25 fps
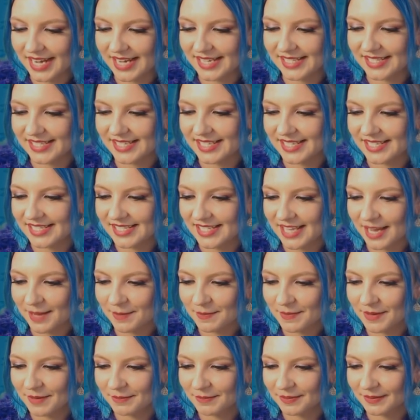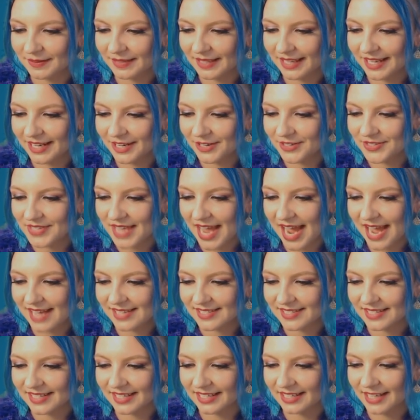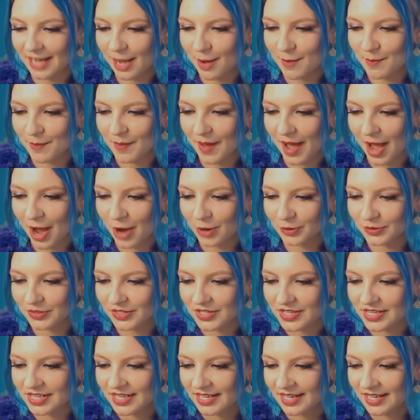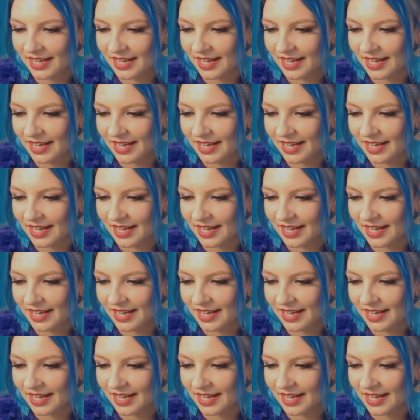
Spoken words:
I see some players asking about